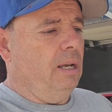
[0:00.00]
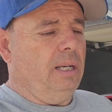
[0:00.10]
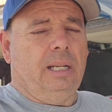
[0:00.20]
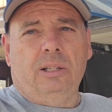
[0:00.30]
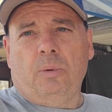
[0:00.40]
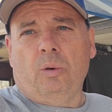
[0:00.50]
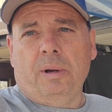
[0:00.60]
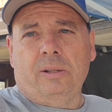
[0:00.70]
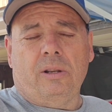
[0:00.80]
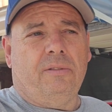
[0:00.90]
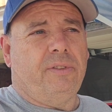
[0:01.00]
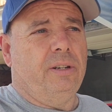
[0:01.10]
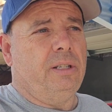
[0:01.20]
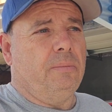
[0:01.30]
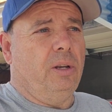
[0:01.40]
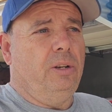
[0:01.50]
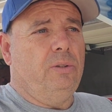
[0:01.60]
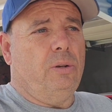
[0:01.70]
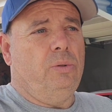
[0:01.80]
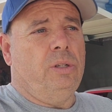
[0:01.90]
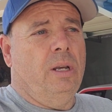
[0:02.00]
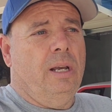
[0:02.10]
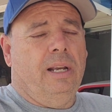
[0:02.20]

I get these motor mounts off first. I'm going to use those